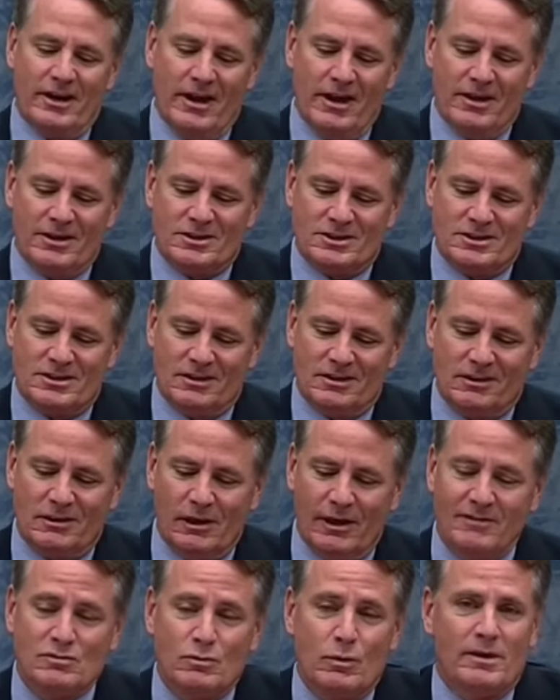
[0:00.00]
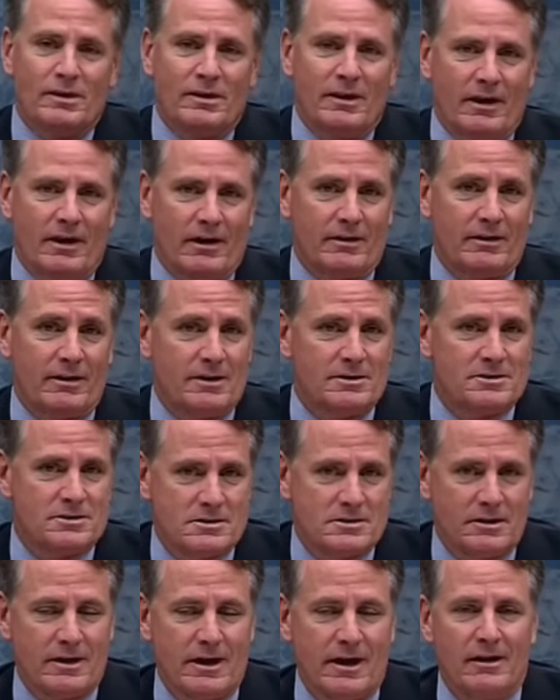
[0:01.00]
Hakes and Gleaves Whitney, our
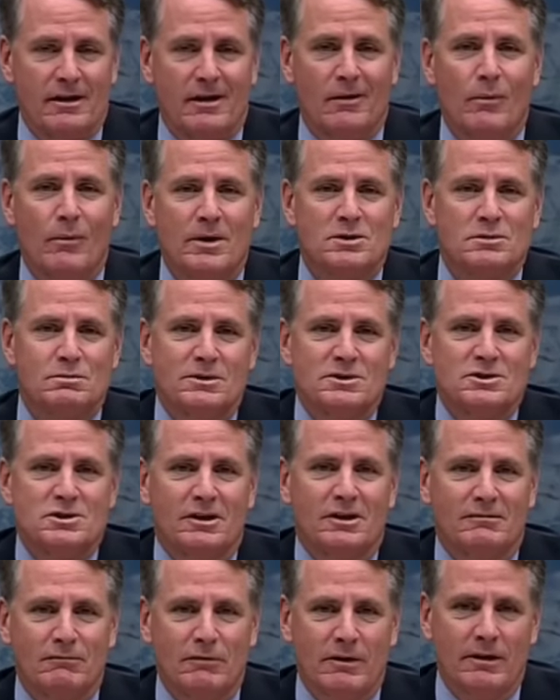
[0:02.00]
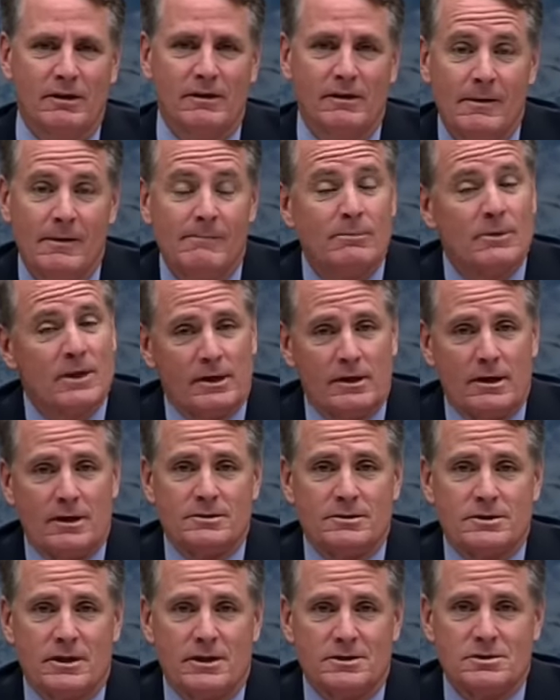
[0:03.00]
guests tonight on West Michigan Week, and our
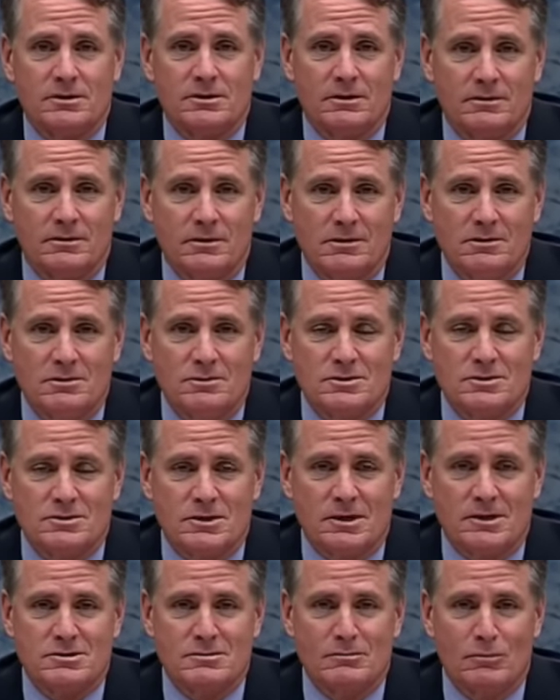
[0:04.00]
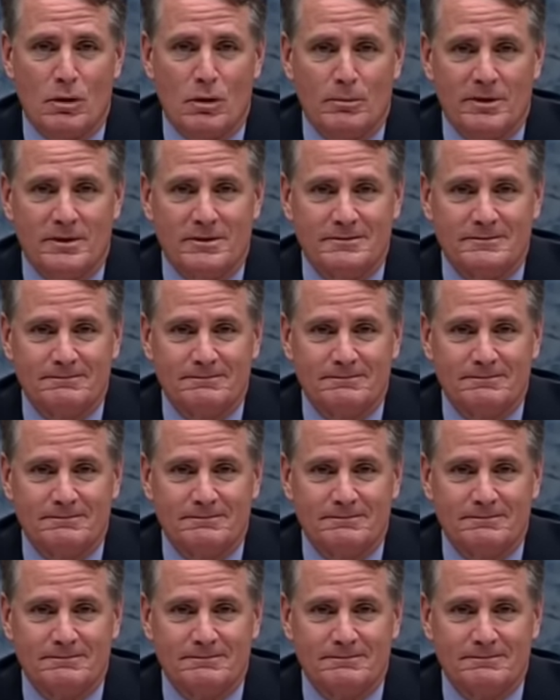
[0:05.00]
discussion continues in just a moment.